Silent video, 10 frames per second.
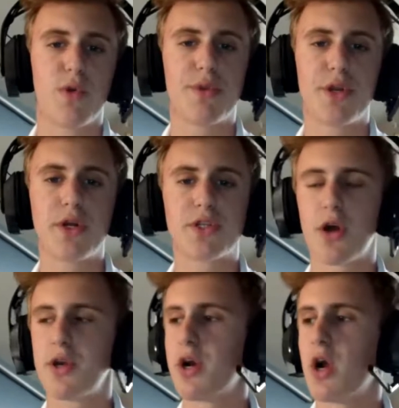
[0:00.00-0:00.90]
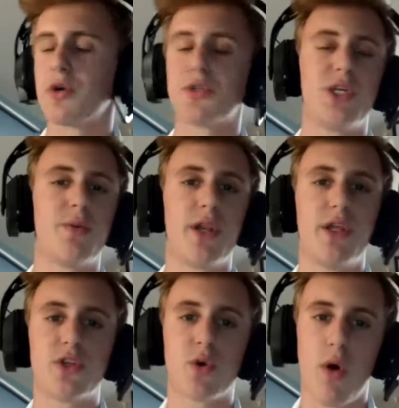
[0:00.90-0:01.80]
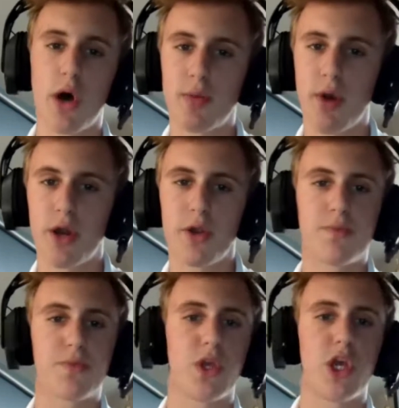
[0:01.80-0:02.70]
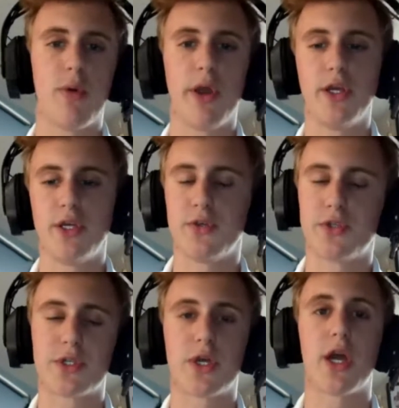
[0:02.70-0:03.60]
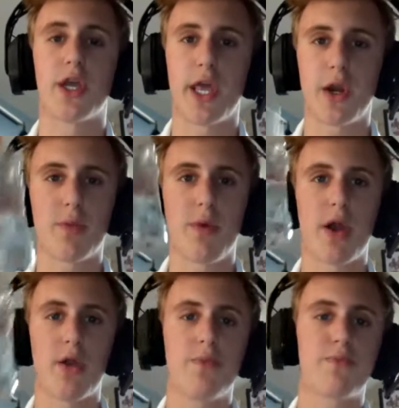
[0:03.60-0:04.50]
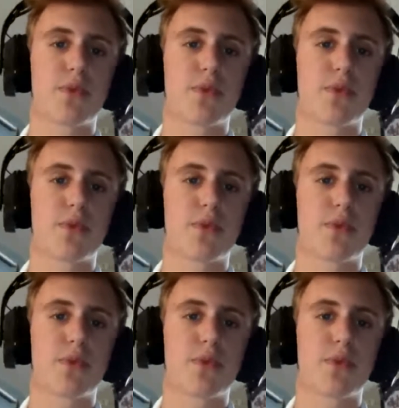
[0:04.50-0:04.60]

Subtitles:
Materials around your house. You might use a water bottle. You might use a Gatorade bottle.